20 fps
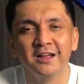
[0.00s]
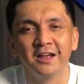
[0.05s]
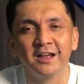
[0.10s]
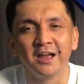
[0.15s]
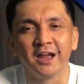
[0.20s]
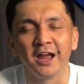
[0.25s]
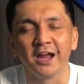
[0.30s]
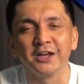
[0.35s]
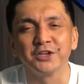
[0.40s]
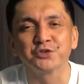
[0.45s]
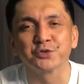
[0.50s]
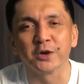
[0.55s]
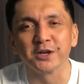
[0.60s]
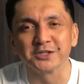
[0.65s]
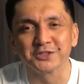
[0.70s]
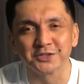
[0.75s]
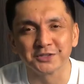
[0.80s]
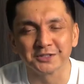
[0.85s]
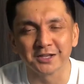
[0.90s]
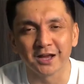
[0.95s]
Hey
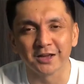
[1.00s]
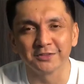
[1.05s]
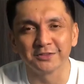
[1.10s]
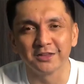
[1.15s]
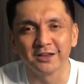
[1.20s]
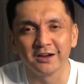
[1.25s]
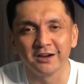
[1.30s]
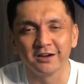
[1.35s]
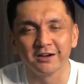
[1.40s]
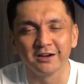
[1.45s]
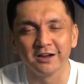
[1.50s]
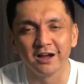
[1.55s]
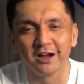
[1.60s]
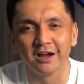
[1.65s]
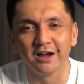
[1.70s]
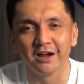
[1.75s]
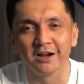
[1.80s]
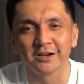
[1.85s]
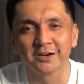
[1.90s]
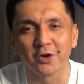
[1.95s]
Tracers out there,
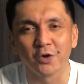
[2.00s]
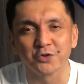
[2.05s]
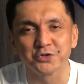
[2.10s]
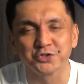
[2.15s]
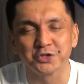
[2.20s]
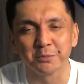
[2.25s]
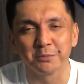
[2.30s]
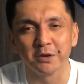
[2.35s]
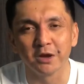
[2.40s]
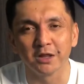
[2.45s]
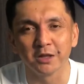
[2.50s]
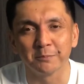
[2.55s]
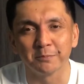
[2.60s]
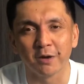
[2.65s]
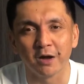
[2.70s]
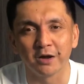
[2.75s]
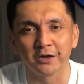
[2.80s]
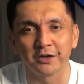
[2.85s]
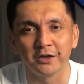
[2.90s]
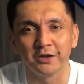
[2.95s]
Coach Jimmy
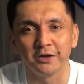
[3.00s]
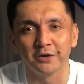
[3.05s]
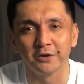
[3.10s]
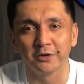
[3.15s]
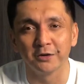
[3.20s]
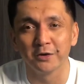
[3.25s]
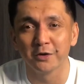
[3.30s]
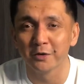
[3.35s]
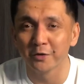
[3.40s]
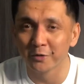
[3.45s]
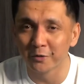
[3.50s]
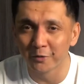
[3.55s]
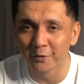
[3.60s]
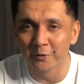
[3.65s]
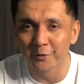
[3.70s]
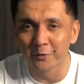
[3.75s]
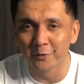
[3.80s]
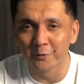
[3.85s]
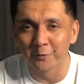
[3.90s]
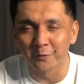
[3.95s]
Alapag here,
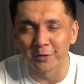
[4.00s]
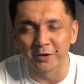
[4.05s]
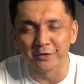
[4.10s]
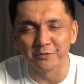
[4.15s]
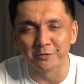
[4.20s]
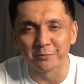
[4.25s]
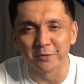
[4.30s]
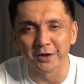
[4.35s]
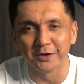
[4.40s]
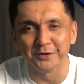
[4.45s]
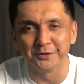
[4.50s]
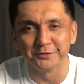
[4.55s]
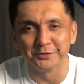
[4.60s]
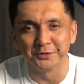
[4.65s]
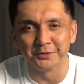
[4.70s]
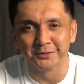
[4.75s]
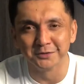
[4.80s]
ready for my interview.